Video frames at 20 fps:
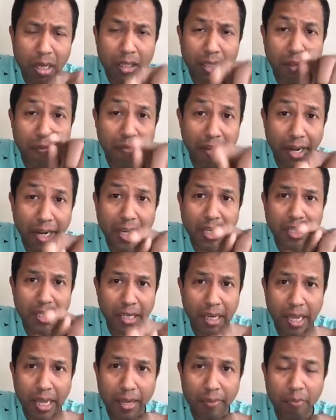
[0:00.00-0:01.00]
the very
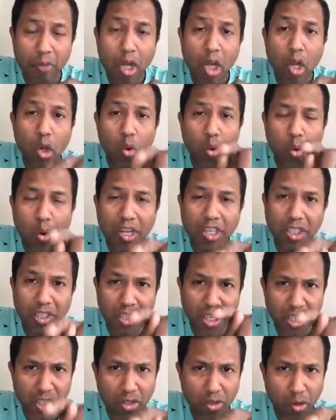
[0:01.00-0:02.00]
Islam which
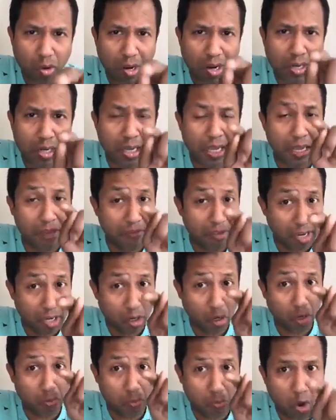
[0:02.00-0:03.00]
destroyed even
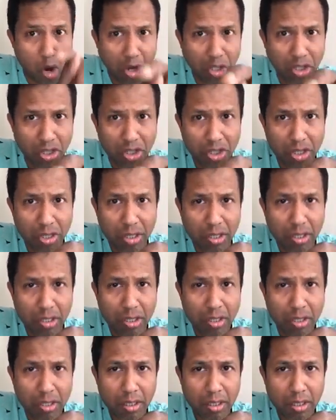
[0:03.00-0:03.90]
your mosques,